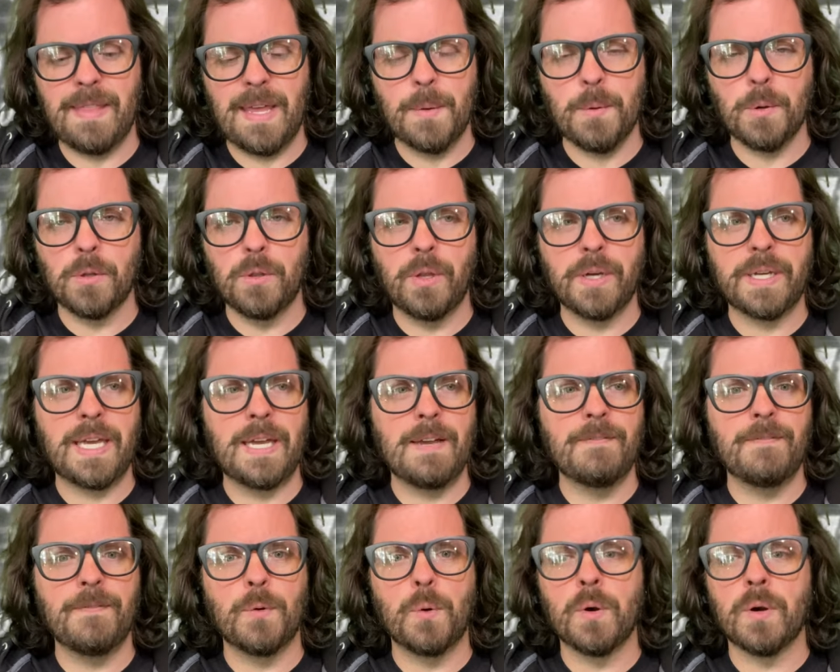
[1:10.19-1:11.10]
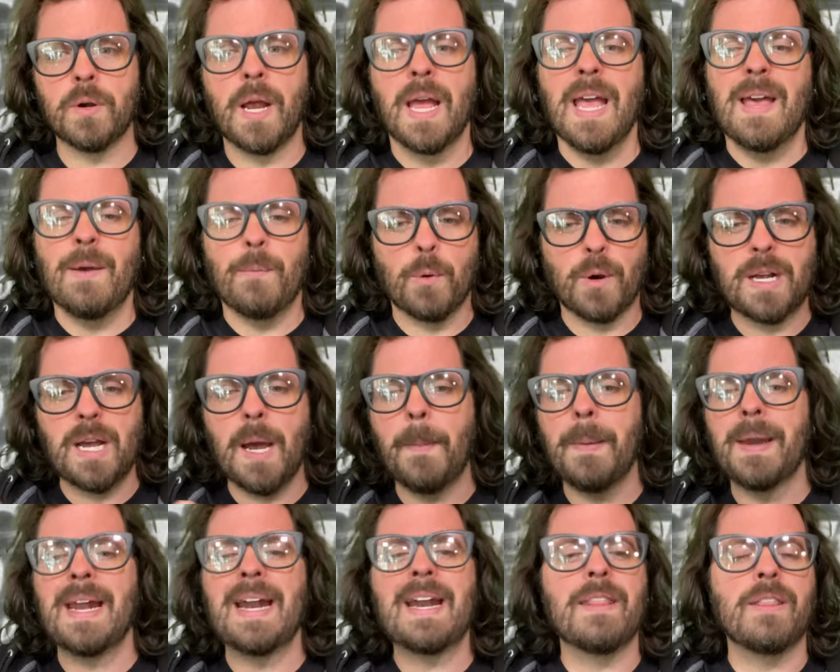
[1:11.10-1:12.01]
They were looking for, we're
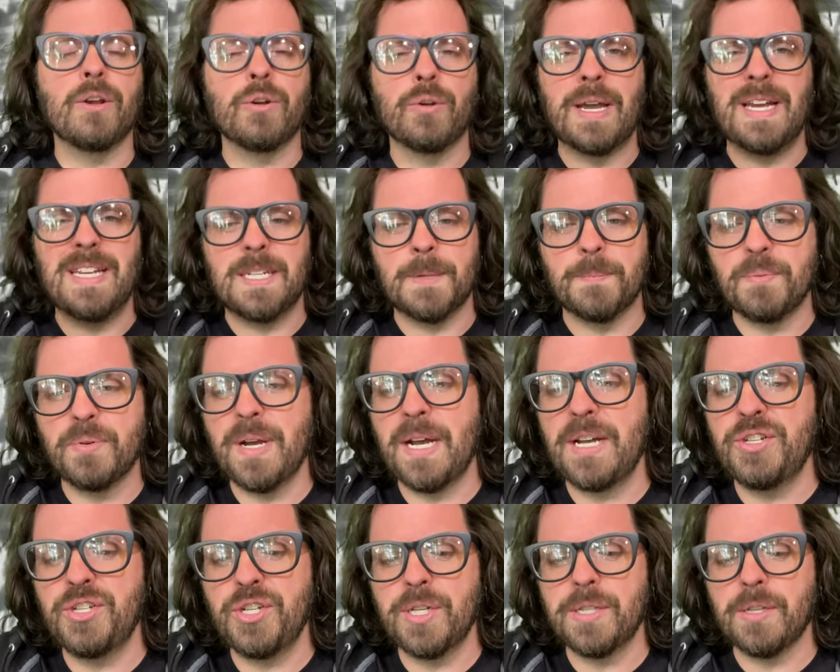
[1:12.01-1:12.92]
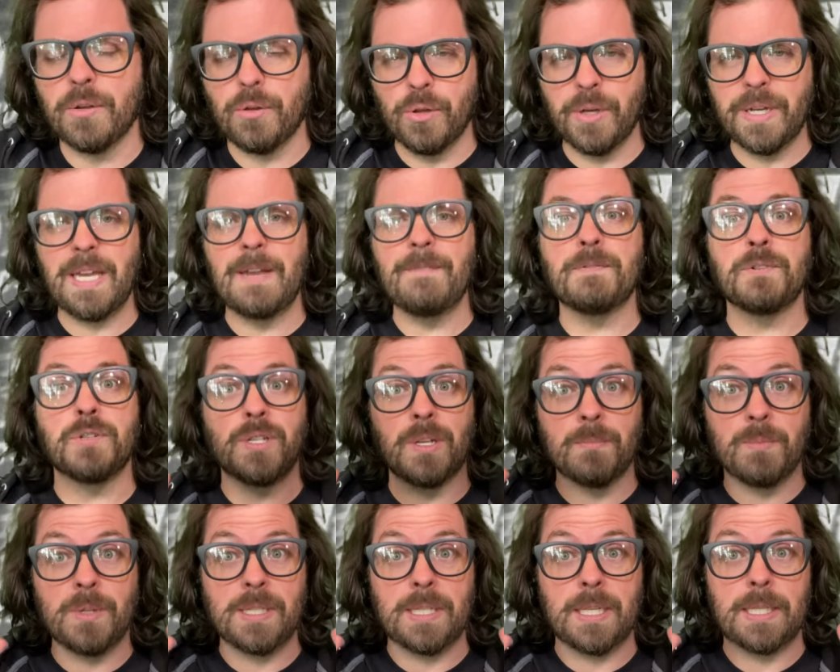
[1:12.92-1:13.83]
coming out of the Great Depression. They're looking for
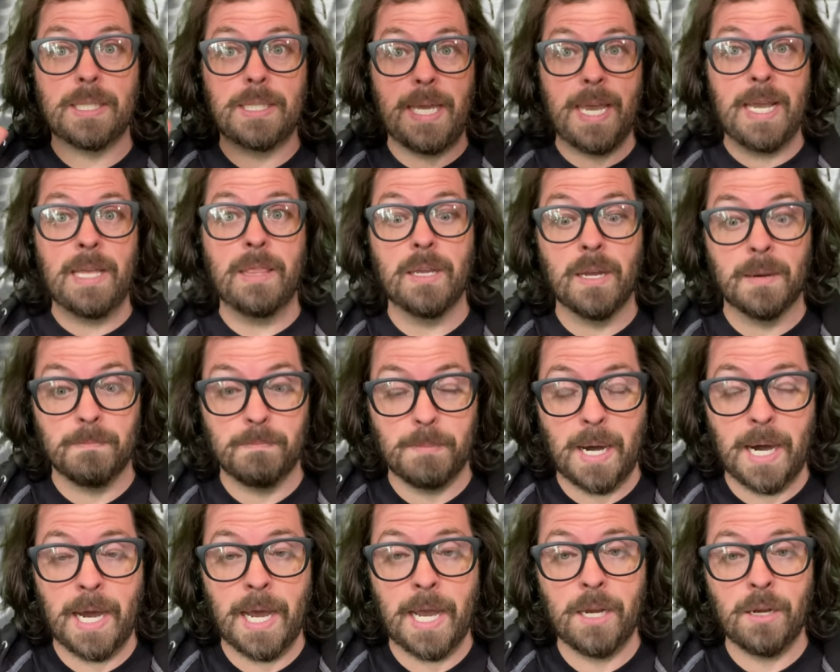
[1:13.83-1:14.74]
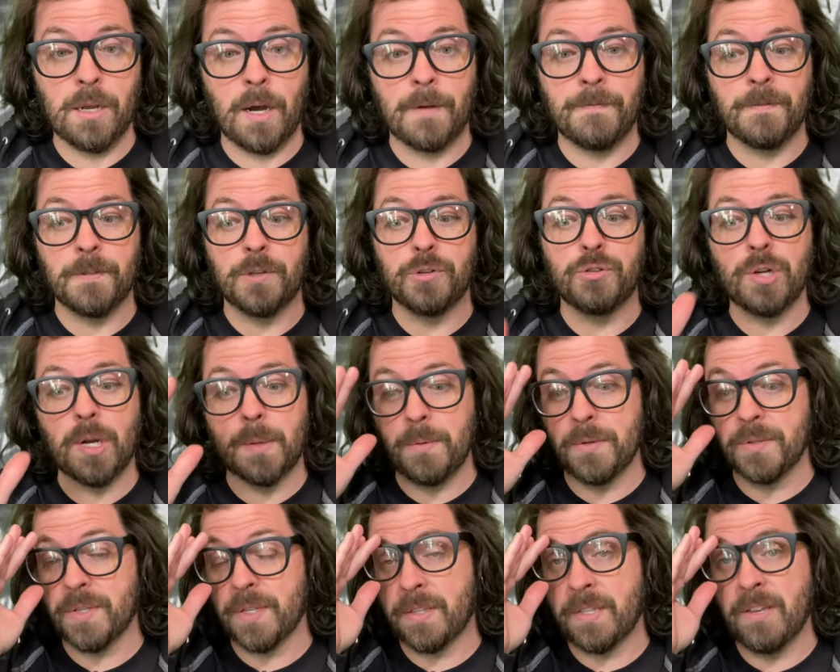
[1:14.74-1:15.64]
something to take their mind off of the
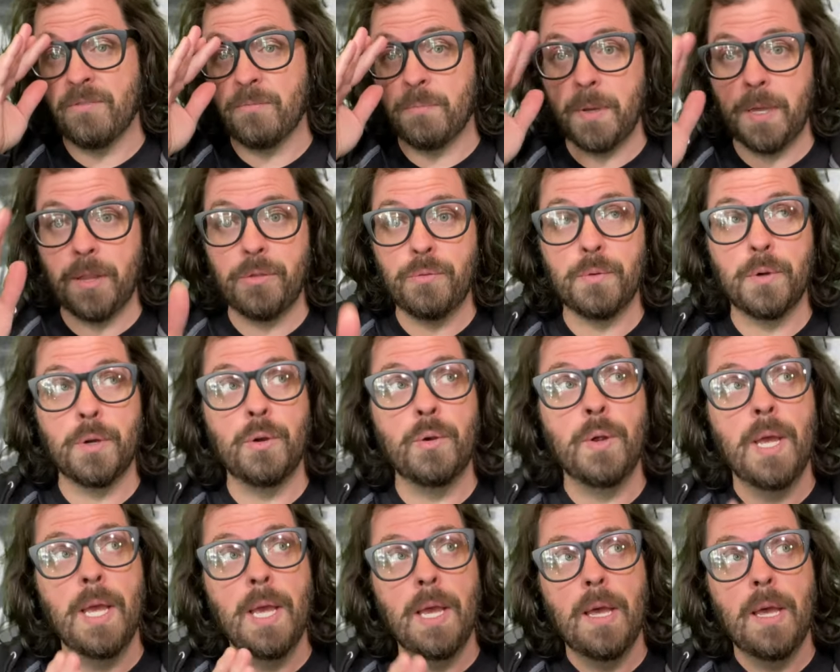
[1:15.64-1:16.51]
troubles that they've been through.